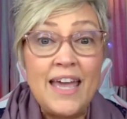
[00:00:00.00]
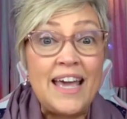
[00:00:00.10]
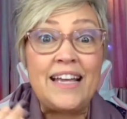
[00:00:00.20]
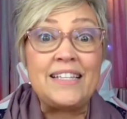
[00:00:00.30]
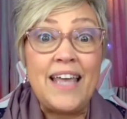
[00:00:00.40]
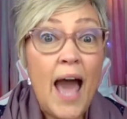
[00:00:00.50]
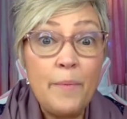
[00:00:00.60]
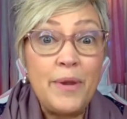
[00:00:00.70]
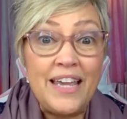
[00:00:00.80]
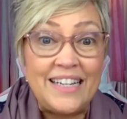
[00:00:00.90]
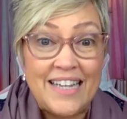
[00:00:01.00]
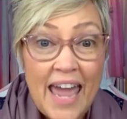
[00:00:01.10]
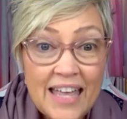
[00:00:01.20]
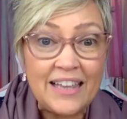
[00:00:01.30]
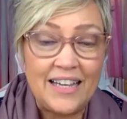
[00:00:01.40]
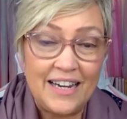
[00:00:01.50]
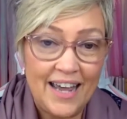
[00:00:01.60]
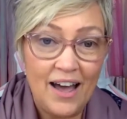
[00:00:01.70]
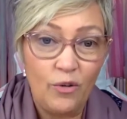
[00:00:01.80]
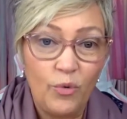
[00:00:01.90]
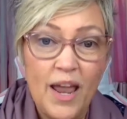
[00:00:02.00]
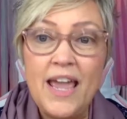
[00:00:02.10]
is happening daily now, right?